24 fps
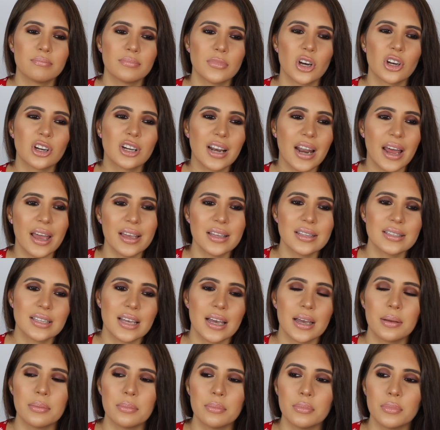on clients
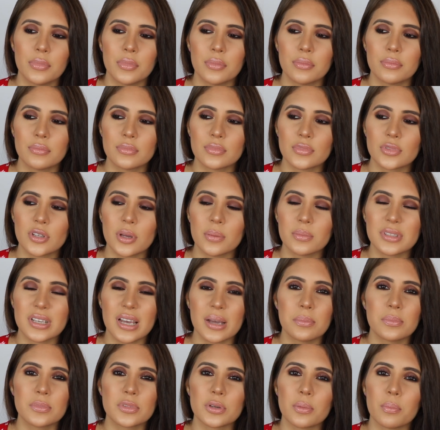I'm
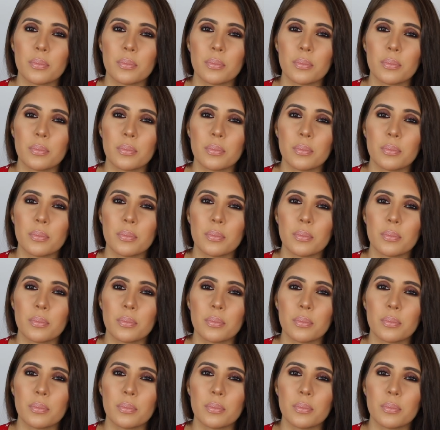sometimes